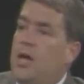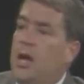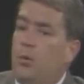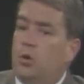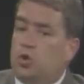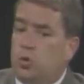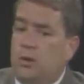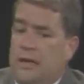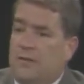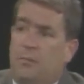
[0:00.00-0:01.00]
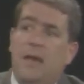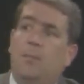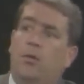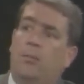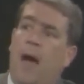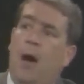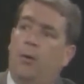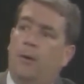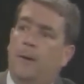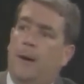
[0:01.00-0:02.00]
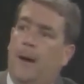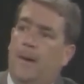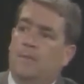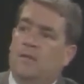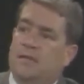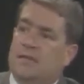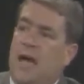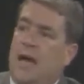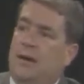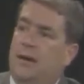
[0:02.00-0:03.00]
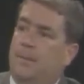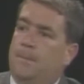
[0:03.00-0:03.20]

It will truly give people the power to decide